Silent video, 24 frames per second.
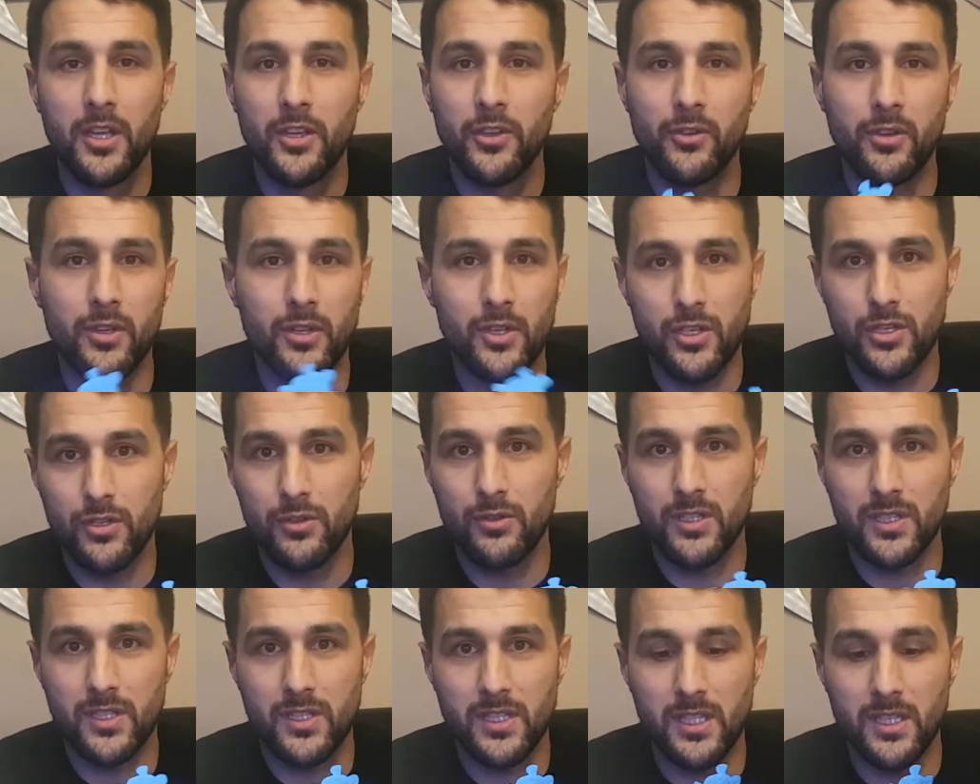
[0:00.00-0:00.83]
You can
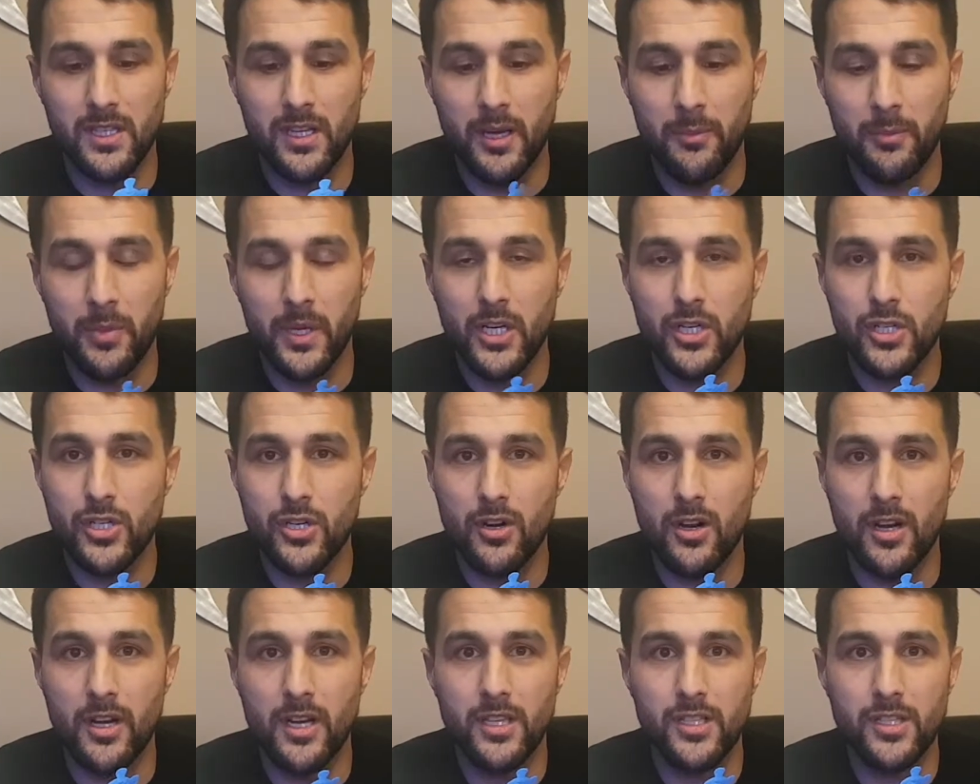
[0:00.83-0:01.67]
shoot us a, a
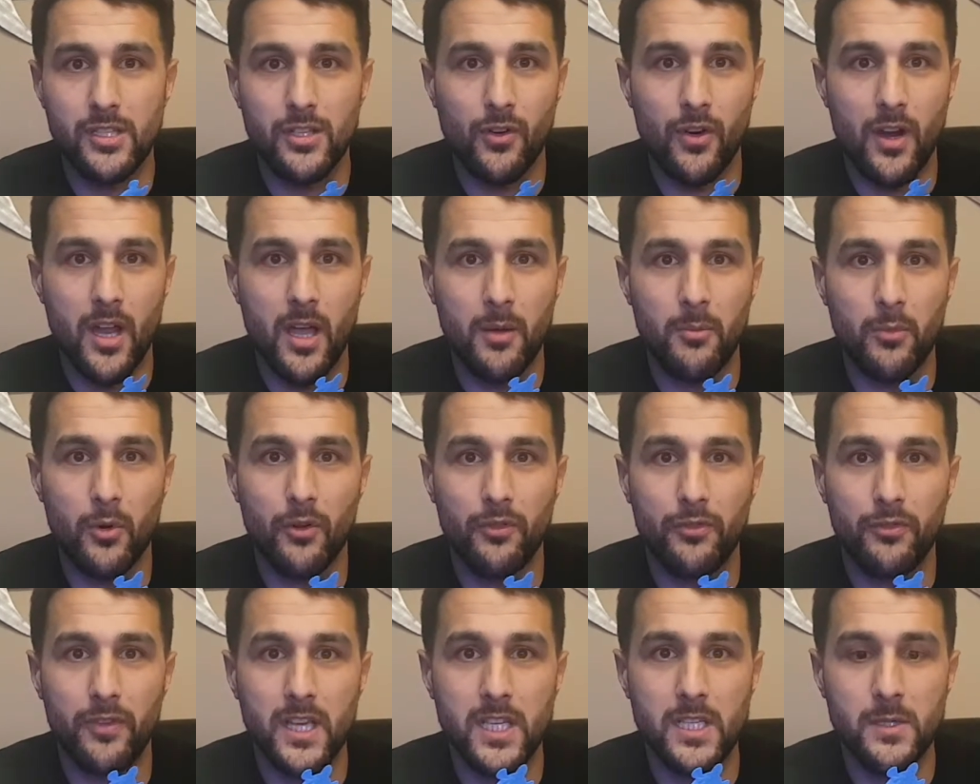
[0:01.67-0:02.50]
picture on Instagram or
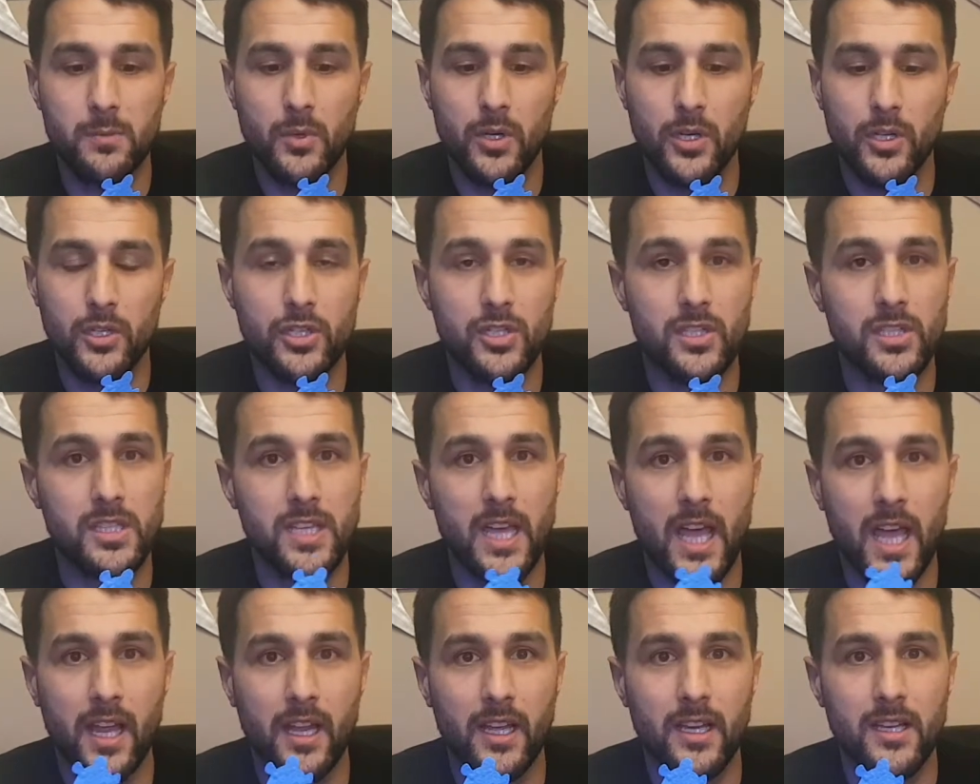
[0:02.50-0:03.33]
Facebook. Just
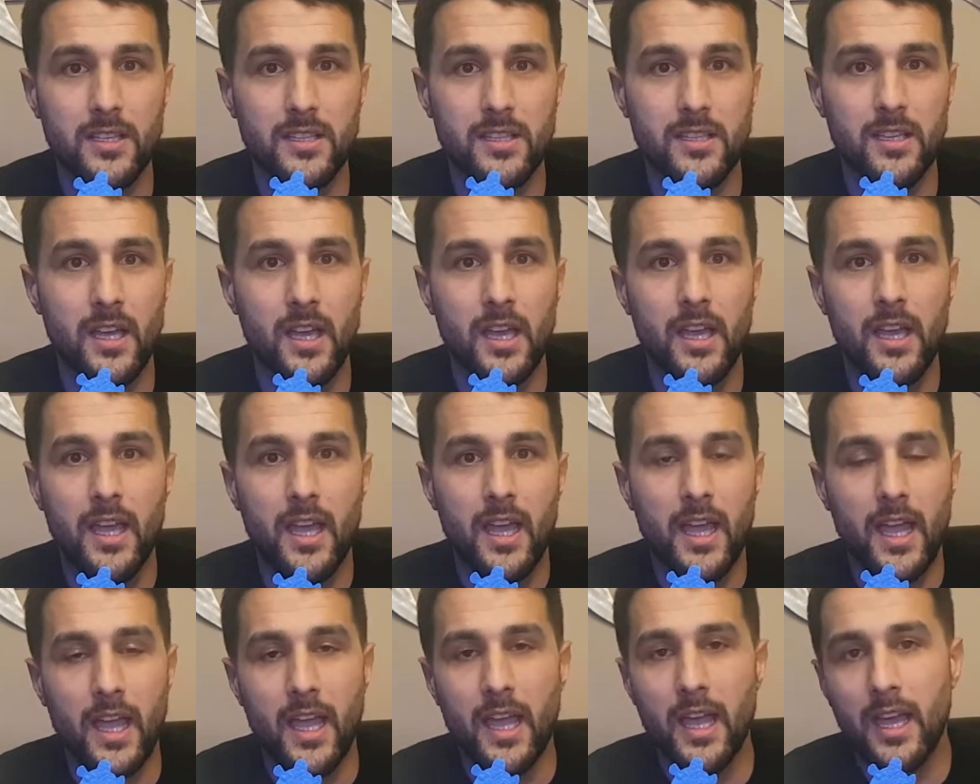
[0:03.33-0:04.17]
tag us,
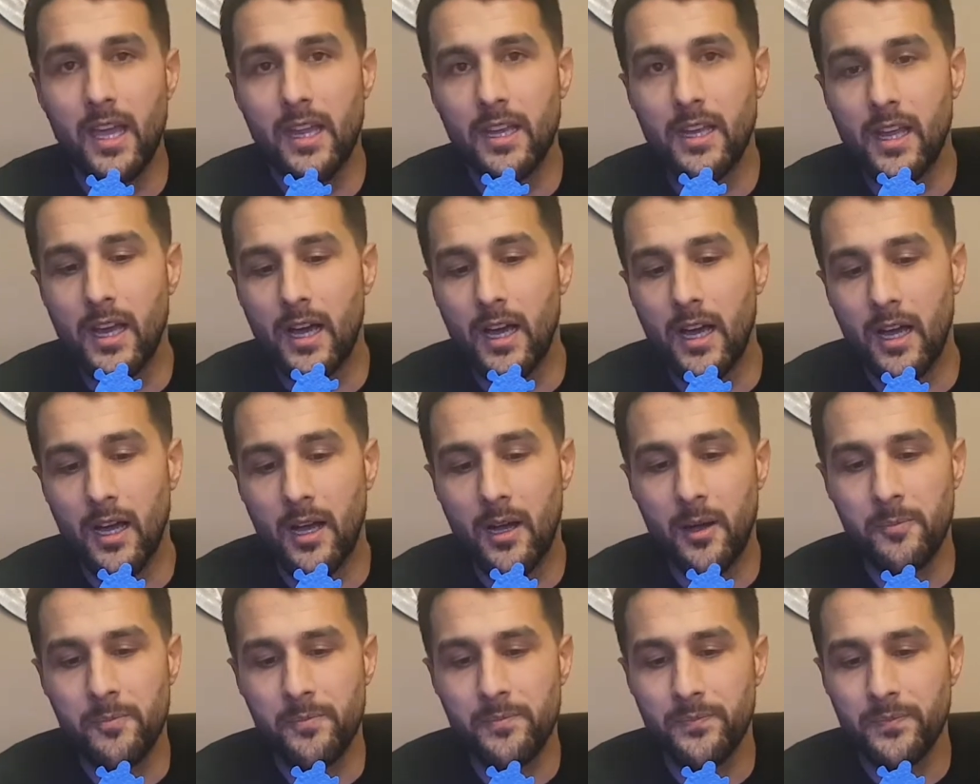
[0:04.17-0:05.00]
and
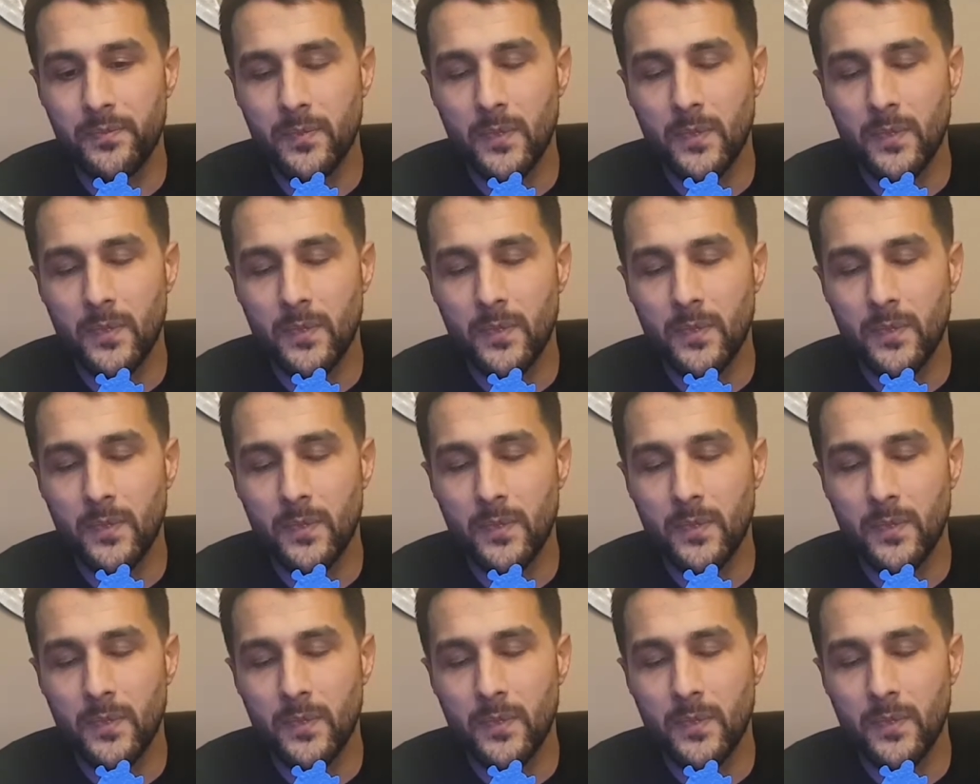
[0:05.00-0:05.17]
um,